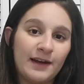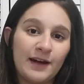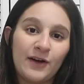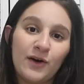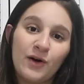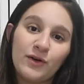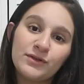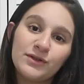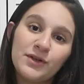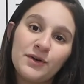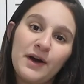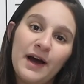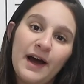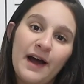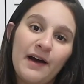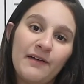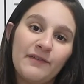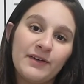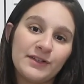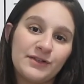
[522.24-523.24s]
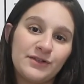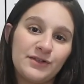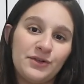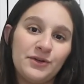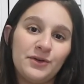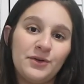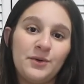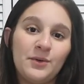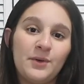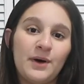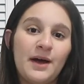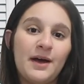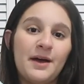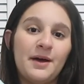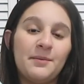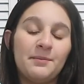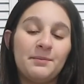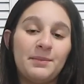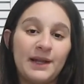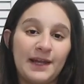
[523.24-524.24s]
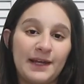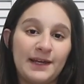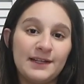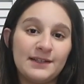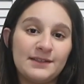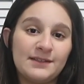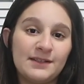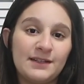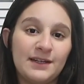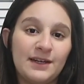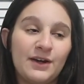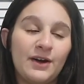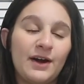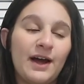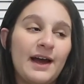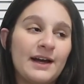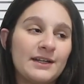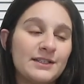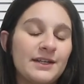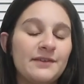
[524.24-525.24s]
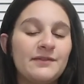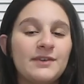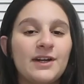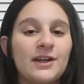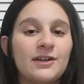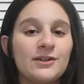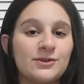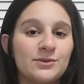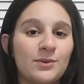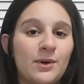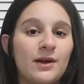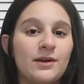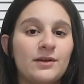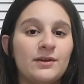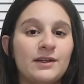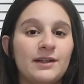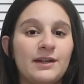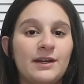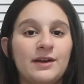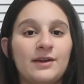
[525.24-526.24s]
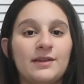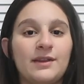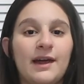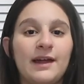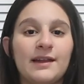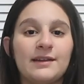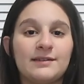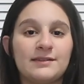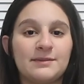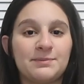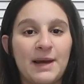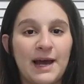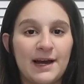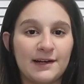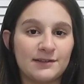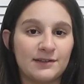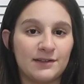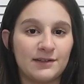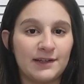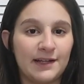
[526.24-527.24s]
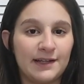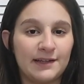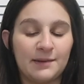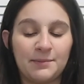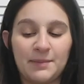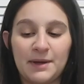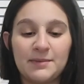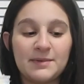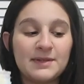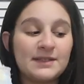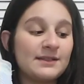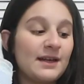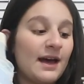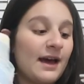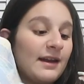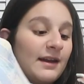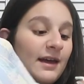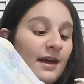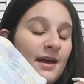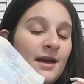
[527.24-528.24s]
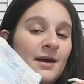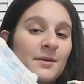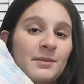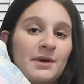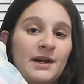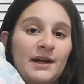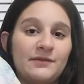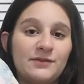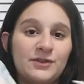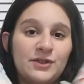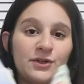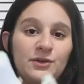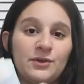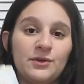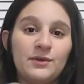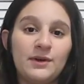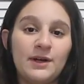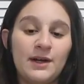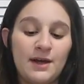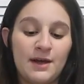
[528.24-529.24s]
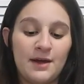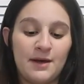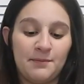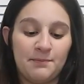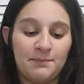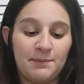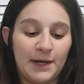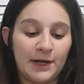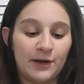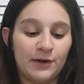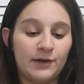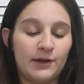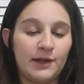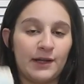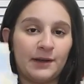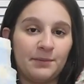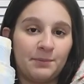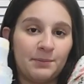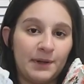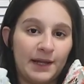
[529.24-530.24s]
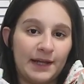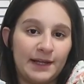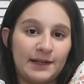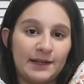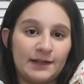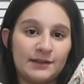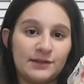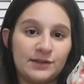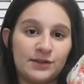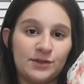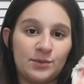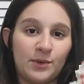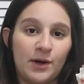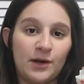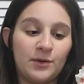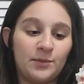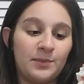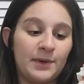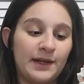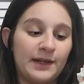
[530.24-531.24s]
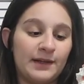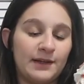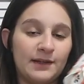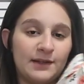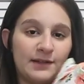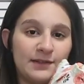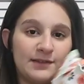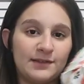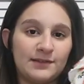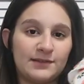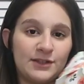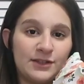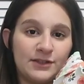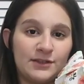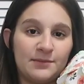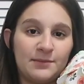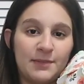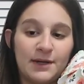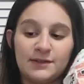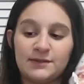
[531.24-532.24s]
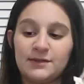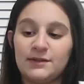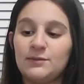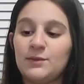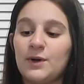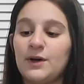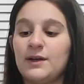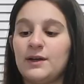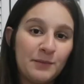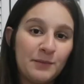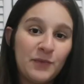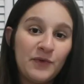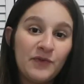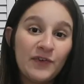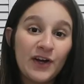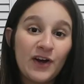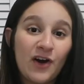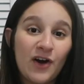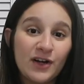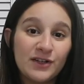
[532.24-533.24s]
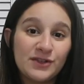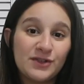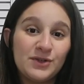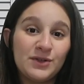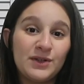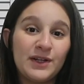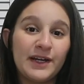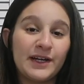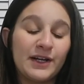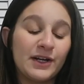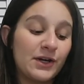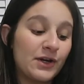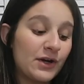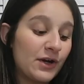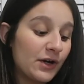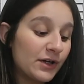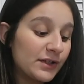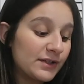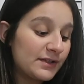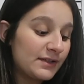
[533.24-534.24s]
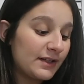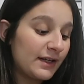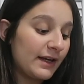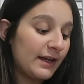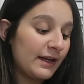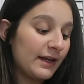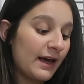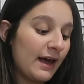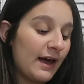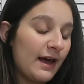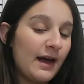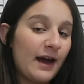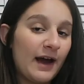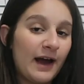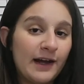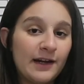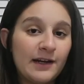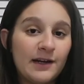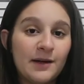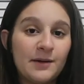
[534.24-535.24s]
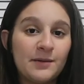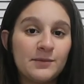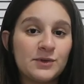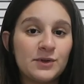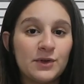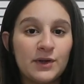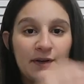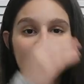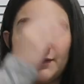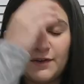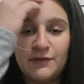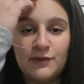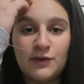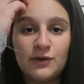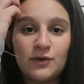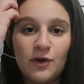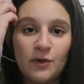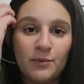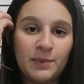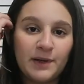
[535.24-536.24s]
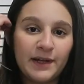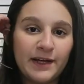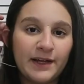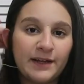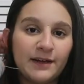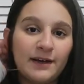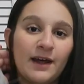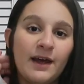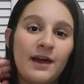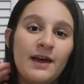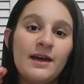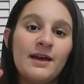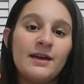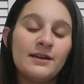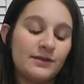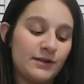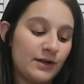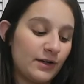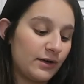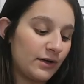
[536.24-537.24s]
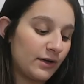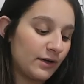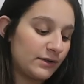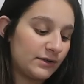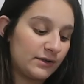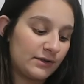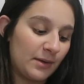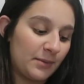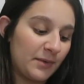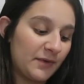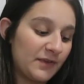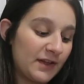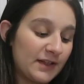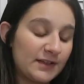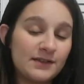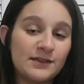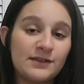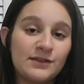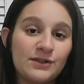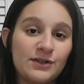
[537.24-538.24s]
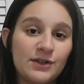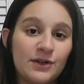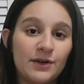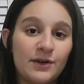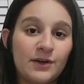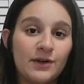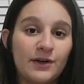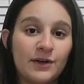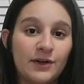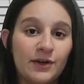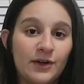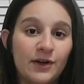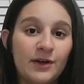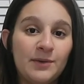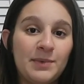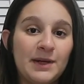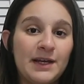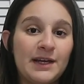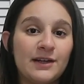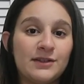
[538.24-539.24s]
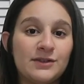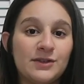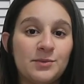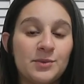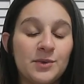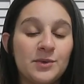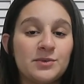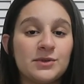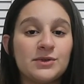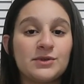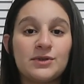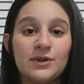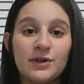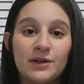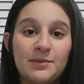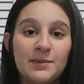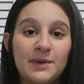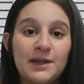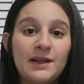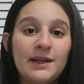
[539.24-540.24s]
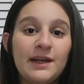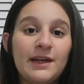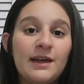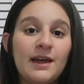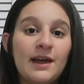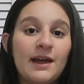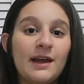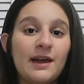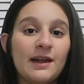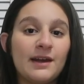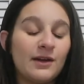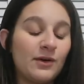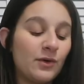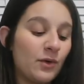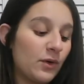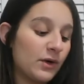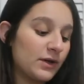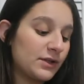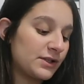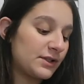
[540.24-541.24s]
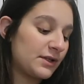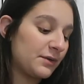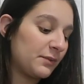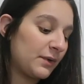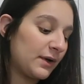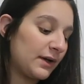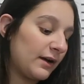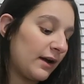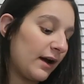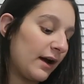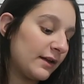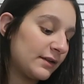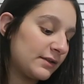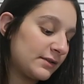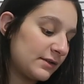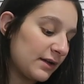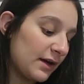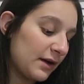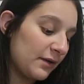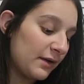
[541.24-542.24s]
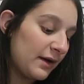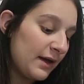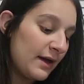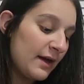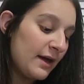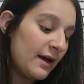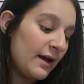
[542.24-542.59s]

then I also have 2 blankets in here. I actually have another swaddle in here that's packed on like the baby side, but I have 2 bigger like blankets, a swaddle blanket. This is just a muslin And moving on to like nursing items, or even if you don't plan to nurse, some of this is still good because your boobs are still going to be leaking and engorged and whatnot. So